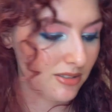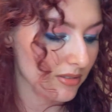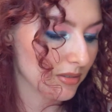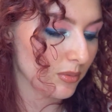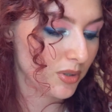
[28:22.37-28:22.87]
don't
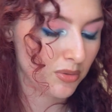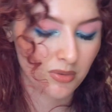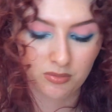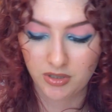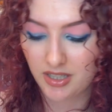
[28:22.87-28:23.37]
know which
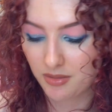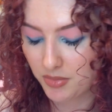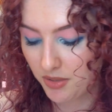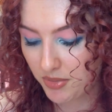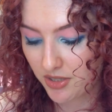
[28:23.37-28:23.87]
one would that
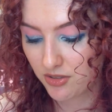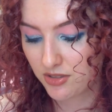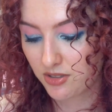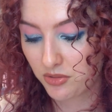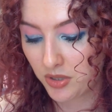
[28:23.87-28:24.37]
be, because
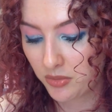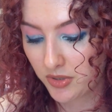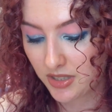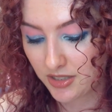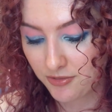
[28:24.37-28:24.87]
the green
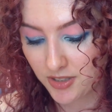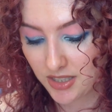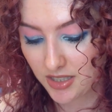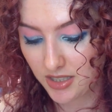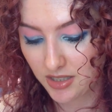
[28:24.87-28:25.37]
one, I feel
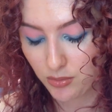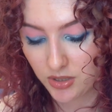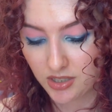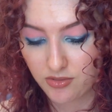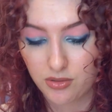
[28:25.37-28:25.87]
like I would
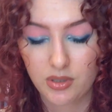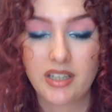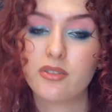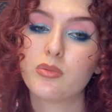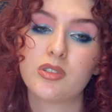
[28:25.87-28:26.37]
have to. I
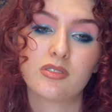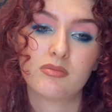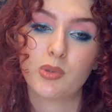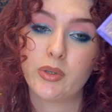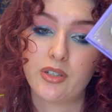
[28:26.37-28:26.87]
don't want to
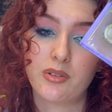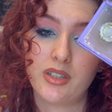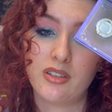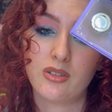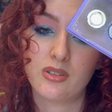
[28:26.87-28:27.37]
wear
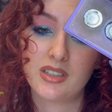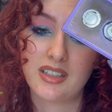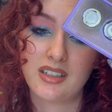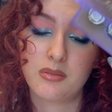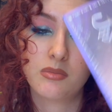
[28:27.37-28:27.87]
green all the
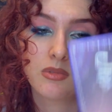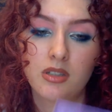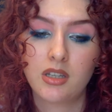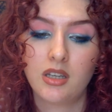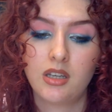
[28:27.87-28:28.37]
time.
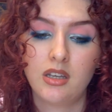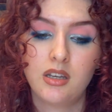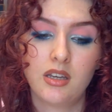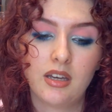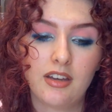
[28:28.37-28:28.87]

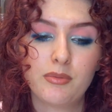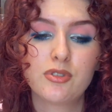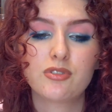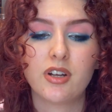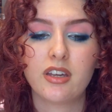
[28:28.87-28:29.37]
I've been
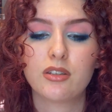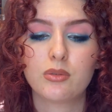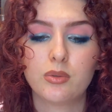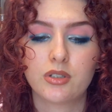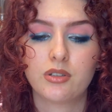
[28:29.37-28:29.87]
trying to
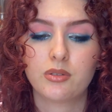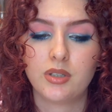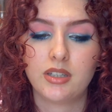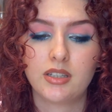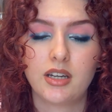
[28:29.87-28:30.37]
wear
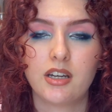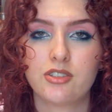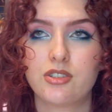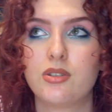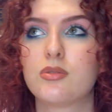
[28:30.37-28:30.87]
green
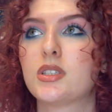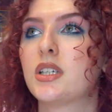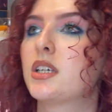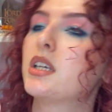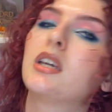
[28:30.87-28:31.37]
eyeshadows like